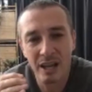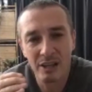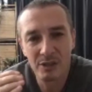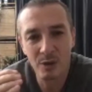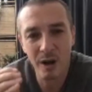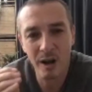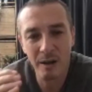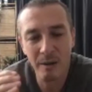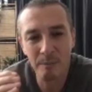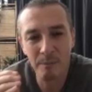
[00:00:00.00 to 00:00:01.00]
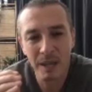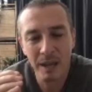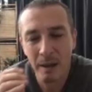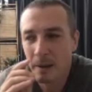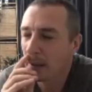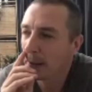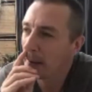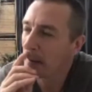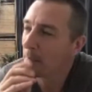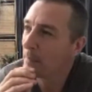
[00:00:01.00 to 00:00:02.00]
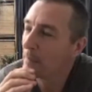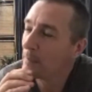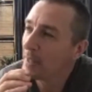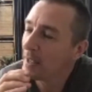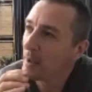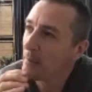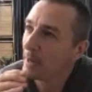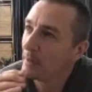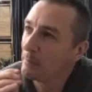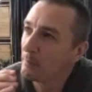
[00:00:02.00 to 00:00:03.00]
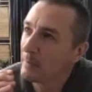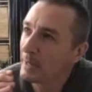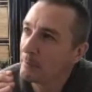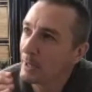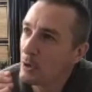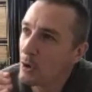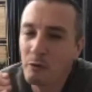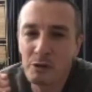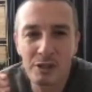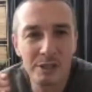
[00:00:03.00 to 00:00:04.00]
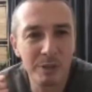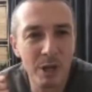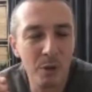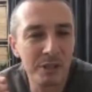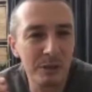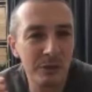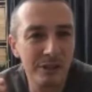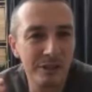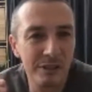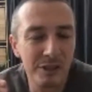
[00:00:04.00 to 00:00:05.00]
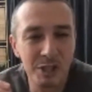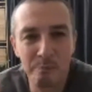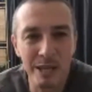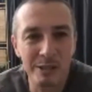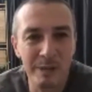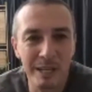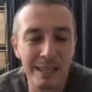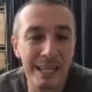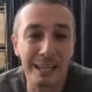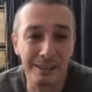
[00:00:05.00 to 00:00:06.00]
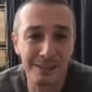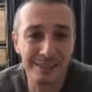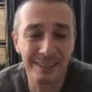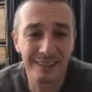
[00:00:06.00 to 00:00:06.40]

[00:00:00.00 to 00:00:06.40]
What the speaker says: So my nervous system goes into this spasmic things.